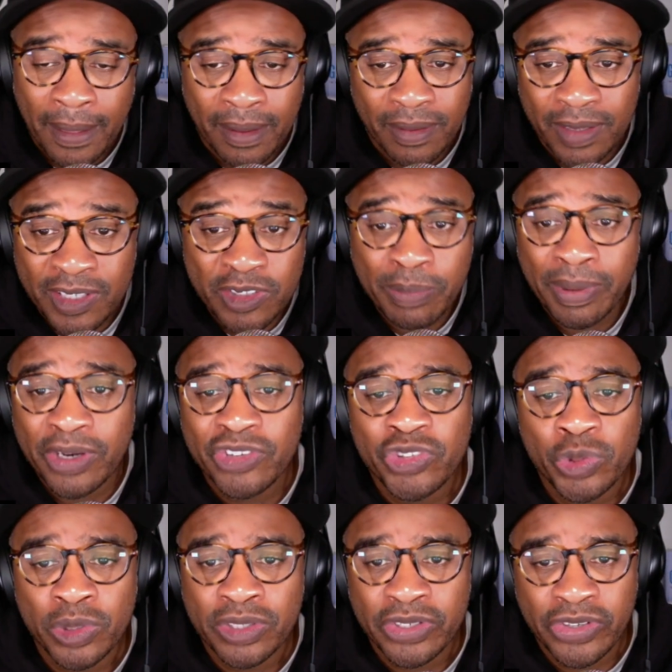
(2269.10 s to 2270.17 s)
he's a better
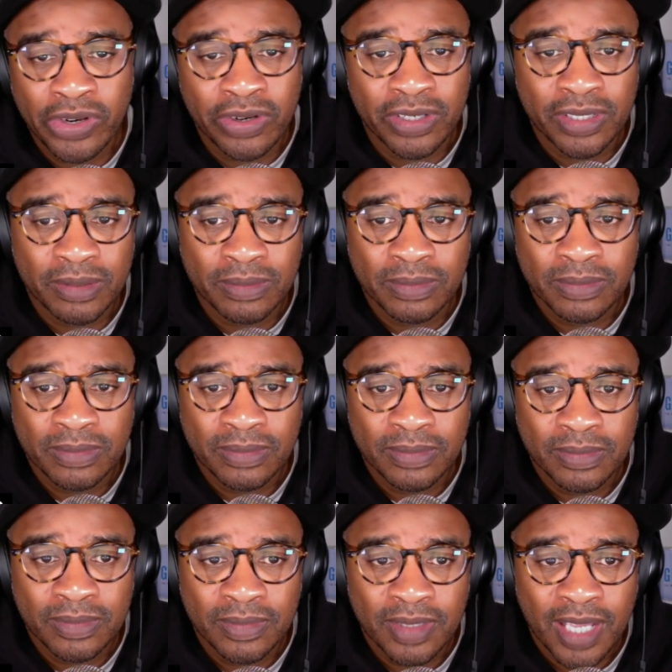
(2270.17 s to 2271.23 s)
shooter than Dirk.
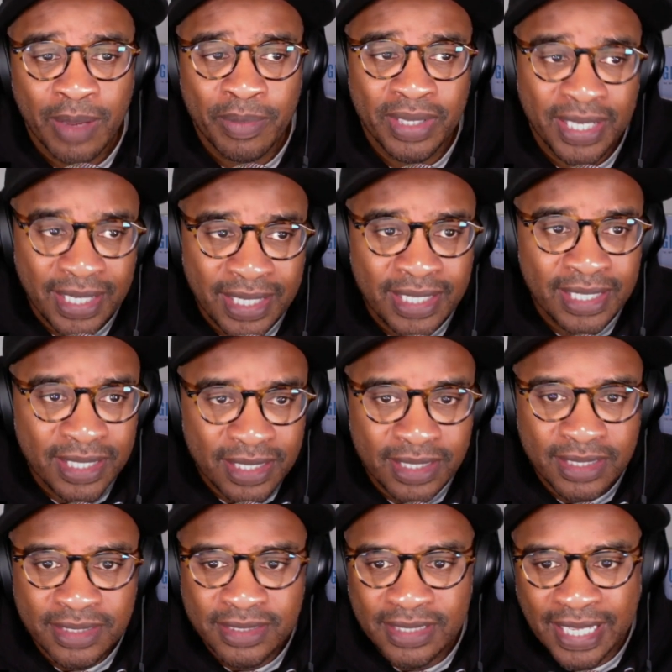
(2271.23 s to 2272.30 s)
I mean, he
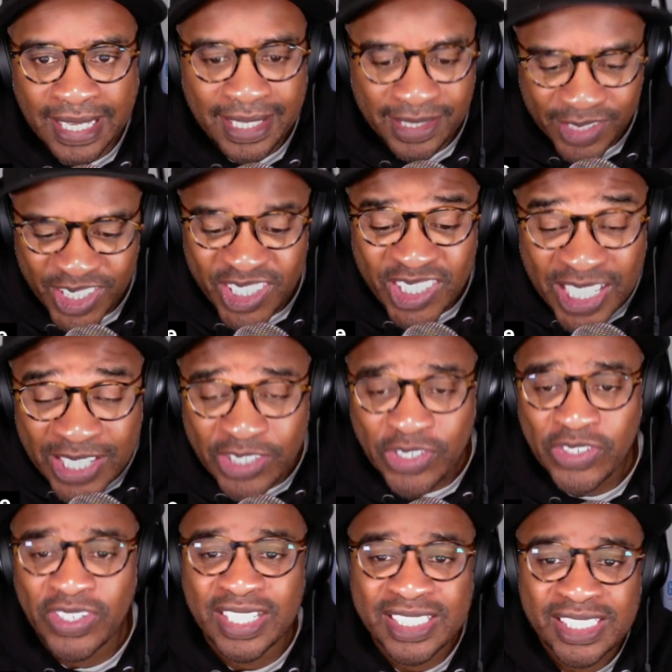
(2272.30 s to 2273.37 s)
is a
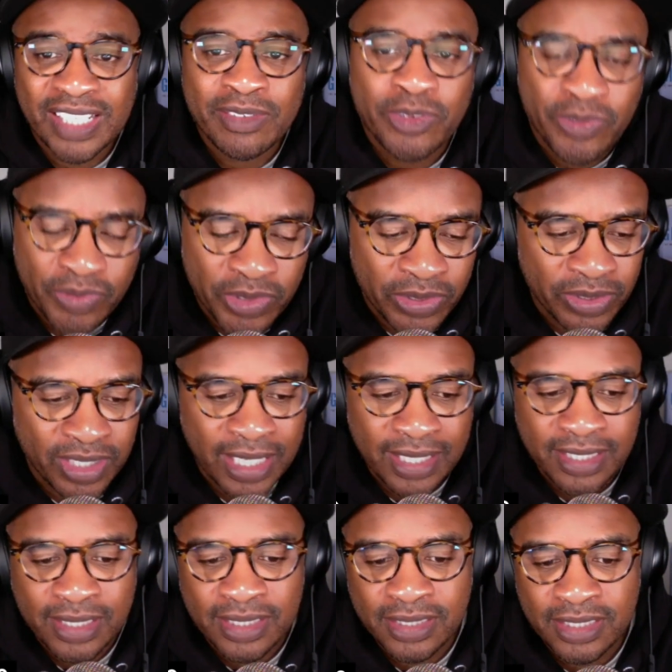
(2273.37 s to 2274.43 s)
center, a 7-footer that
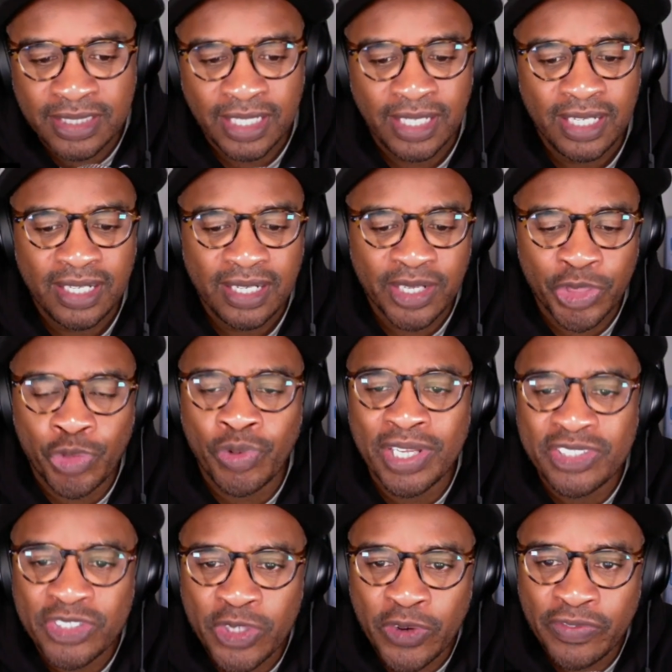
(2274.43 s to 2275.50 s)
is a threat
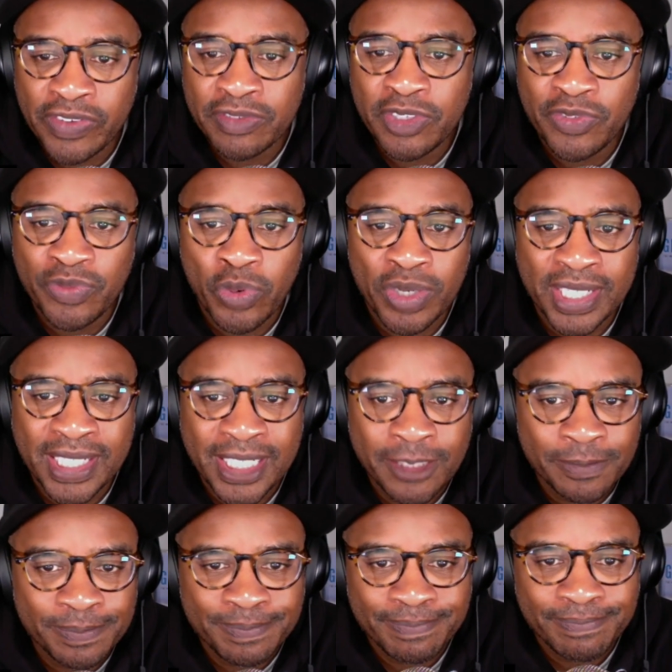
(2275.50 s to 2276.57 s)
to go 50-40
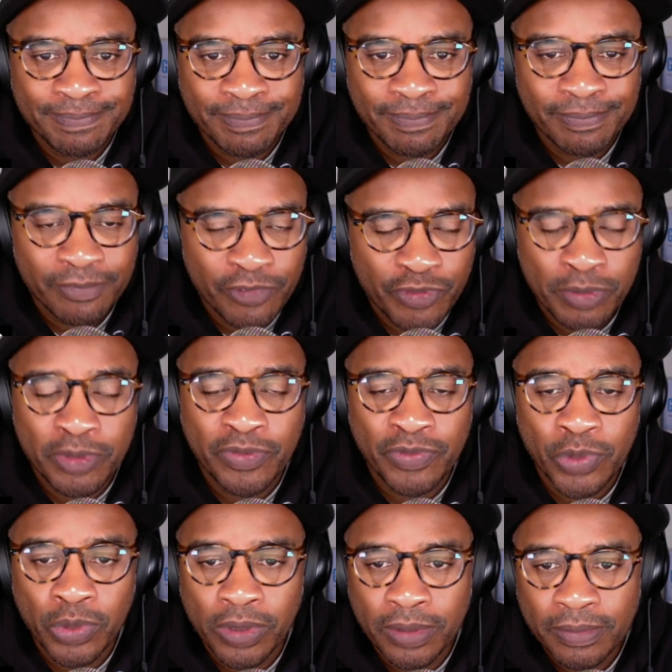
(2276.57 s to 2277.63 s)
from the
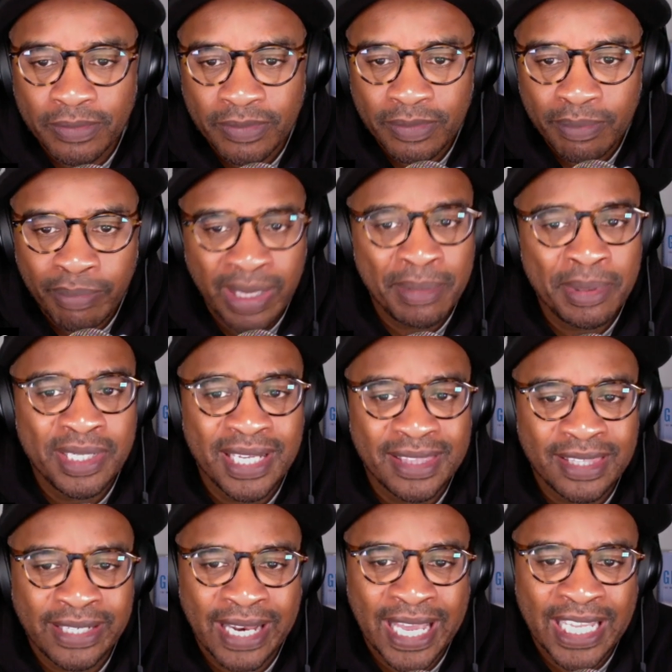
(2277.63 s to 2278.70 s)
floor. Maybe not the
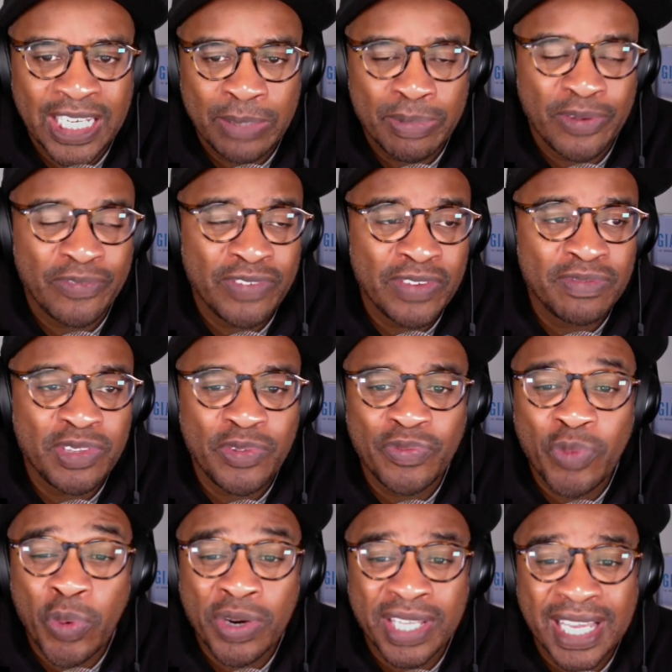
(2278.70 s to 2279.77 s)
90, but
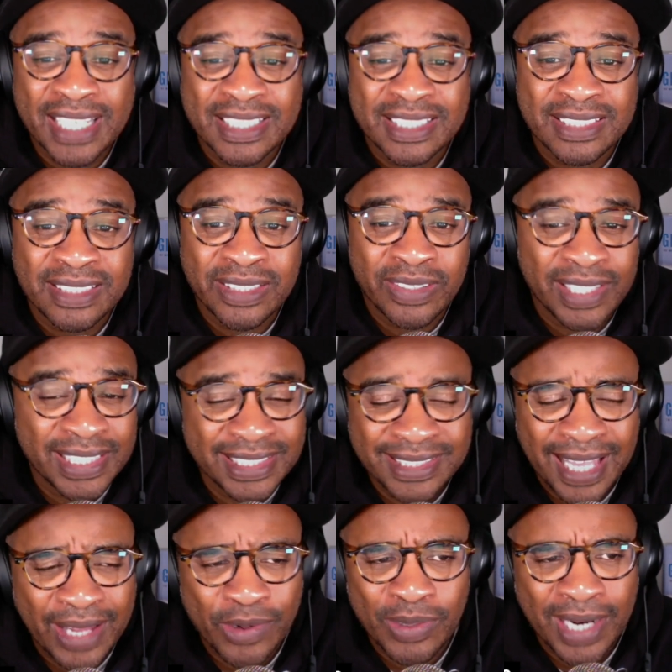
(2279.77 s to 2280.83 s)
50-40 as a center. And it's
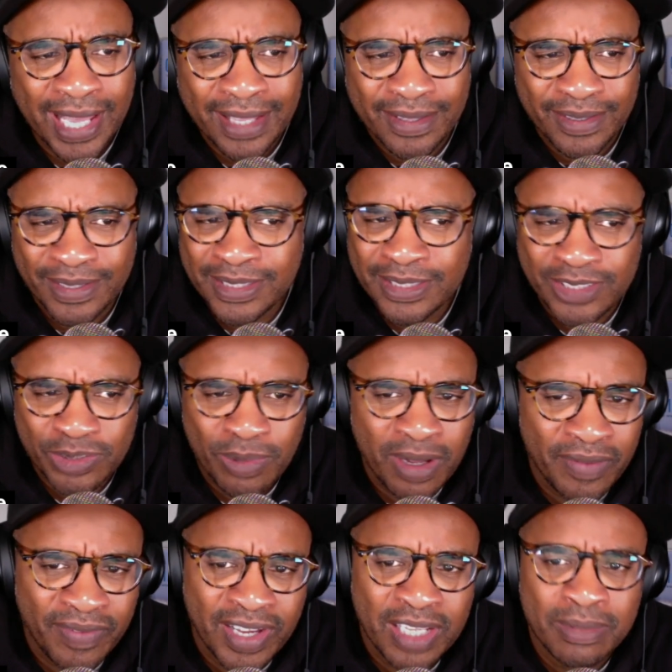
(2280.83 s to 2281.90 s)
not on like a small
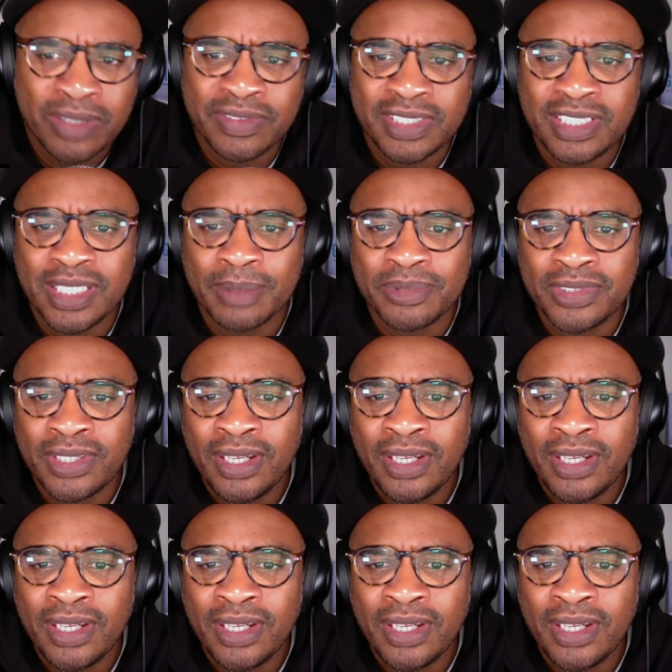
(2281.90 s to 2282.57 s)
volume of attempts.